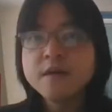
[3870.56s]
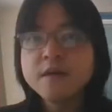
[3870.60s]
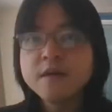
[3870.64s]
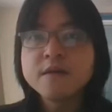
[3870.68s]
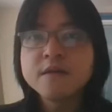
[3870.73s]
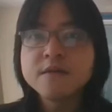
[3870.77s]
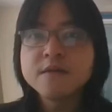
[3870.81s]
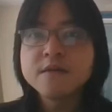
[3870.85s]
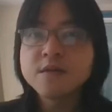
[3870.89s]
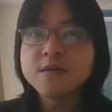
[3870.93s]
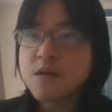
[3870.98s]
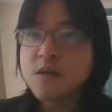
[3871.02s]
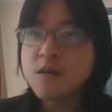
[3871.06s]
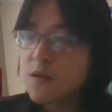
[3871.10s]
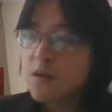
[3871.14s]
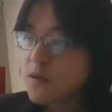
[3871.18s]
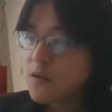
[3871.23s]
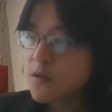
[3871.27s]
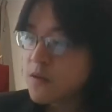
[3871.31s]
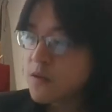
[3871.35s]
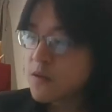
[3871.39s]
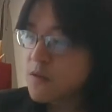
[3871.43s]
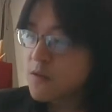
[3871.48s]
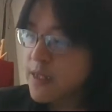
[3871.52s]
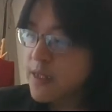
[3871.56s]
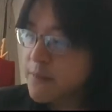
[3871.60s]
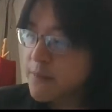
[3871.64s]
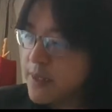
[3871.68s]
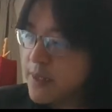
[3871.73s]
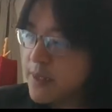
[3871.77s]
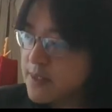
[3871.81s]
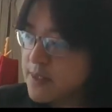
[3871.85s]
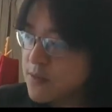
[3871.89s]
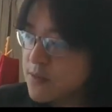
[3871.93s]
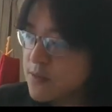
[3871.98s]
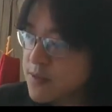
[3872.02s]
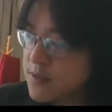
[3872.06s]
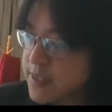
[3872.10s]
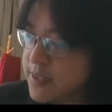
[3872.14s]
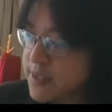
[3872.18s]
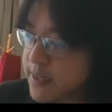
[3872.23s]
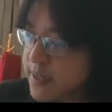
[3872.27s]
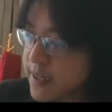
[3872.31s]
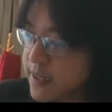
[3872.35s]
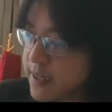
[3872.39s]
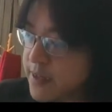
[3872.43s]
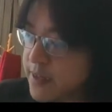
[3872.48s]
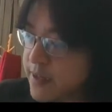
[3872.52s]
So that means to say that
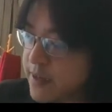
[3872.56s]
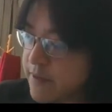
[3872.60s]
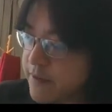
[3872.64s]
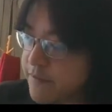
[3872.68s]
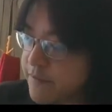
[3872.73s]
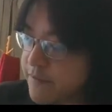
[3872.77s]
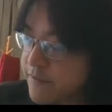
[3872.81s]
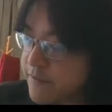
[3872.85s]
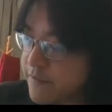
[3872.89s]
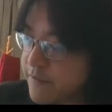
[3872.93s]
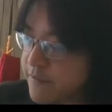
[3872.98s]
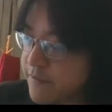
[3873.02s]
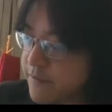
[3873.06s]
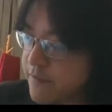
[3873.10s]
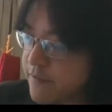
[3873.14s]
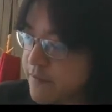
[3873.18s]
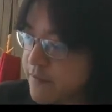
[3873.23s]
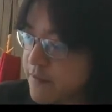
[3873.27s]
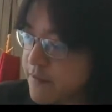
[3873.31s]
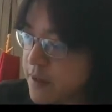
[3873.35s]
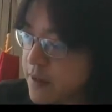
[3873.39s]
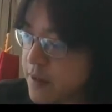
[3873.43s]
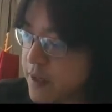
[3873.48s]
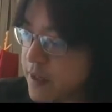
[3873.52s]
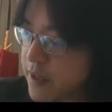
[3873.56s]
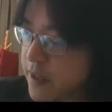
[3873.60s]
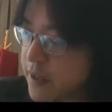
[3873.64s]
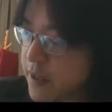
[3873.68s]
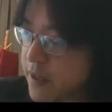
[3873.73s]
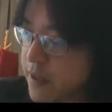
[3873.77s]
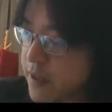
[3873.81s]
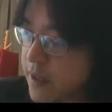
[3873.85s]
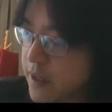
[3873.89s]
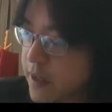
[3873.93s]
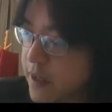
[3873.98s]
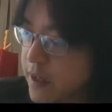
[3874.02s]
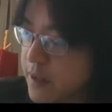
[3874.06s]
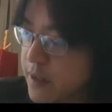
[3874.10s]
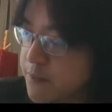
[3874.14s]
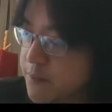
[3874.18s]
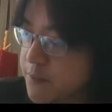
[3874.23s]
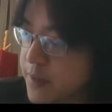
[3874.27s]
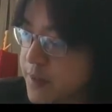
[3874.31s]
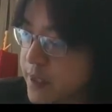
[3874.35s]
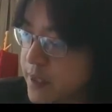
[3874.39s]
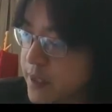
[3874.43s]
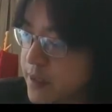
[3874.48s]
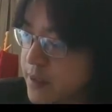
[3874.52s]
if A and
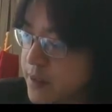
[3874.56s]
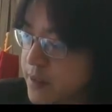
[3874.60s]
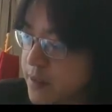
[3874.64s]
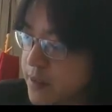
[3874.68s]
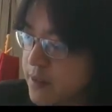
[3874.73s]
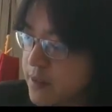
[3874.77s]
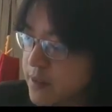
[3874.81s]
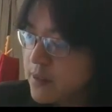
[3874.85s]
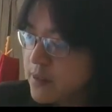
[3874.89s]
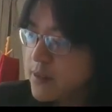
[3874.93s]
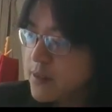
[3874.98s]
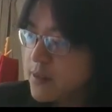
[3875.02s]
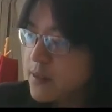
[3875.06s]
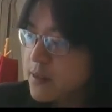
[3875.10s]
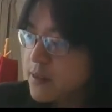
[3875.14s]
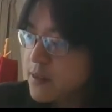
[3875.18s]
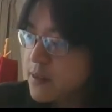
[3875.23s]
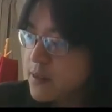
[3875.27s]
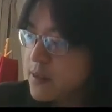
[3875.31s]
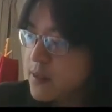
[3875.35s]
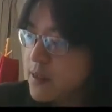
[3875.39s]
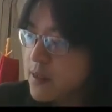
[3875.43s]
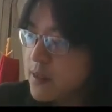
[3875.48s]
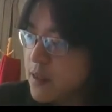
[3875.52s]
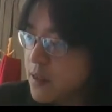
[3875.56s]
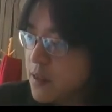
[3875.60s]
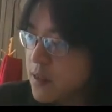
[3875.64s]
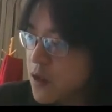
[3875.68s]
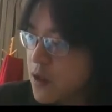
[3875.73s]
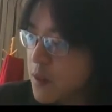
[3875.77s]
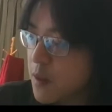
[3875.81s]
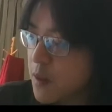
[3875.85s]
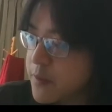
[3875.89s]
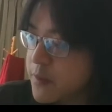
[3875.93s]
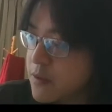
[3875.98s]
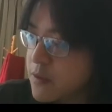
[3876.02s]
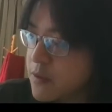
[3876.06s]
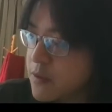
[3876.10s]
B commute,